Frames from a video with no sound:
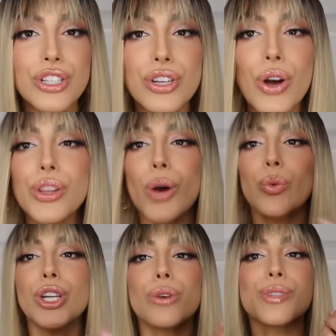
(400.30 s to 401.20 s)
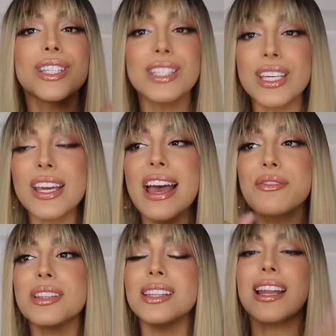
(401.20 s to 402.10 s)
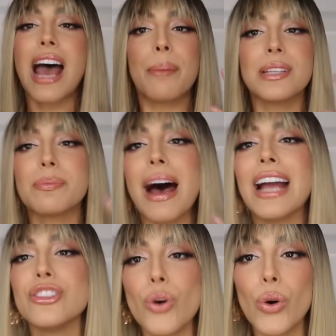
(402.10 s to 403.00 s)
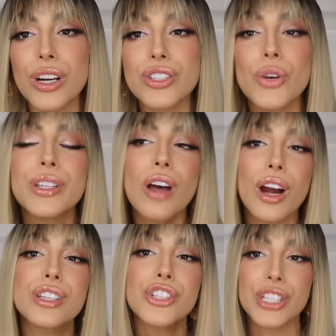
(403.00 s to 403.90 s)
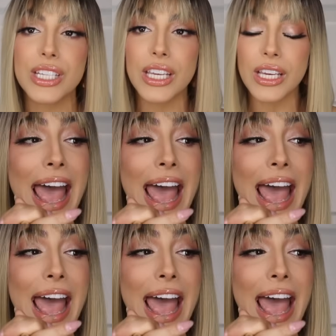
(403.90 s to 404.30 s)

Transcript: show that we don't see everything that happens behind doors, so it's hard to critique.